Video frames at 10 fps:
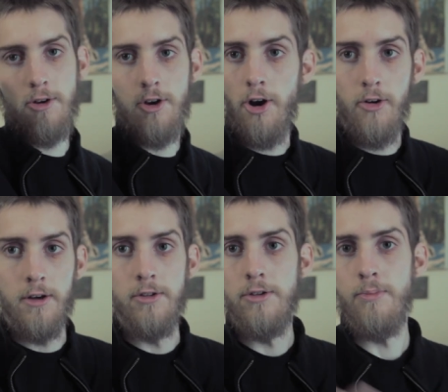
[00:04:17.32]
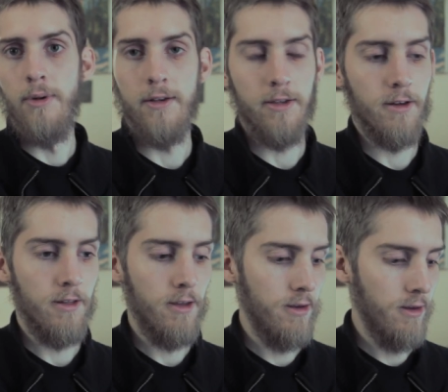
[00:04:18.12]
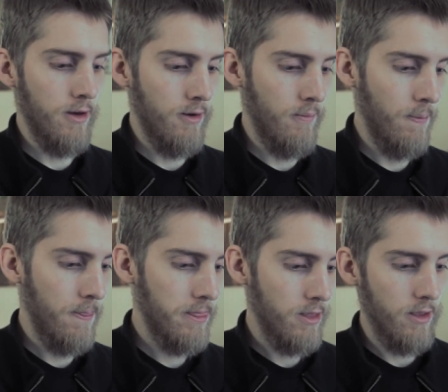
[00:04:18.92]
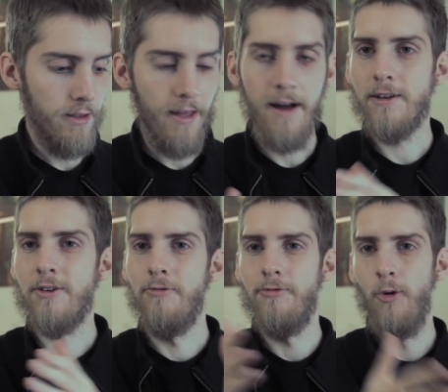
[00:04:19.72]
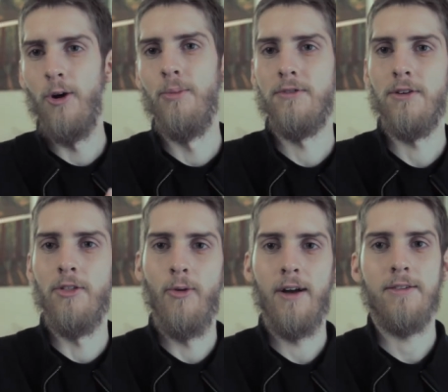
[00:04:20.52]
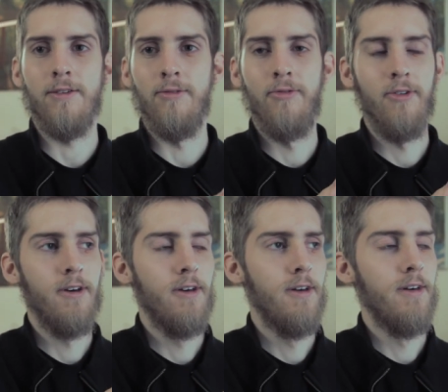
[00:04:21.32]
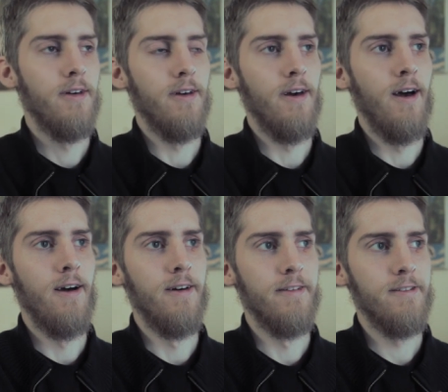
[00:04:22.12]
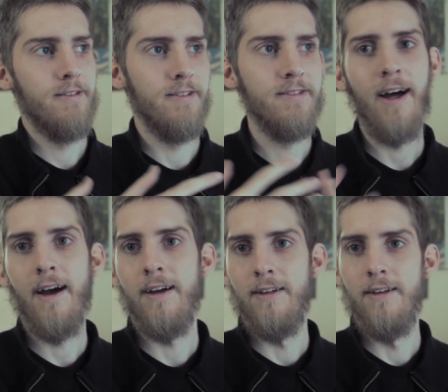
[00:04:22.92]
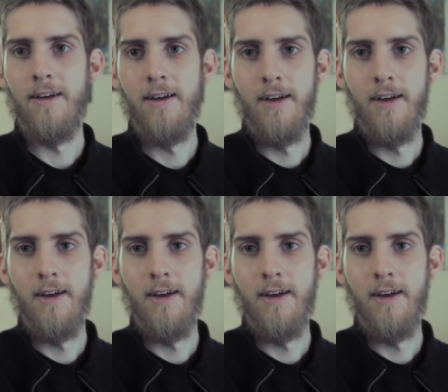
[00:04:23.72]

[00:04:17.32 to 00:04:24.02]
courage, basically. Um, and not conform to the rest of uh, society.